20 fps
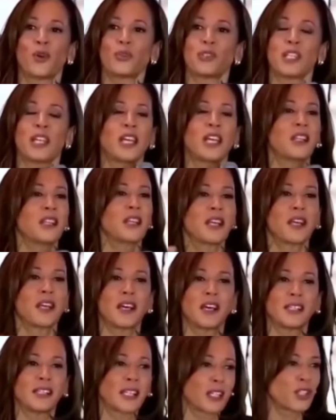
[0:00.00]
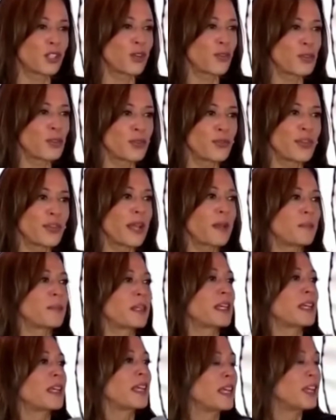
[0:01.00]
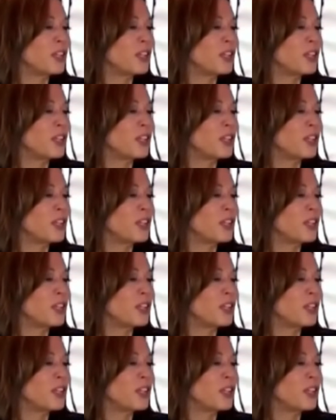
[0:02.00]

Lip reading: have lost support from Jewish voters,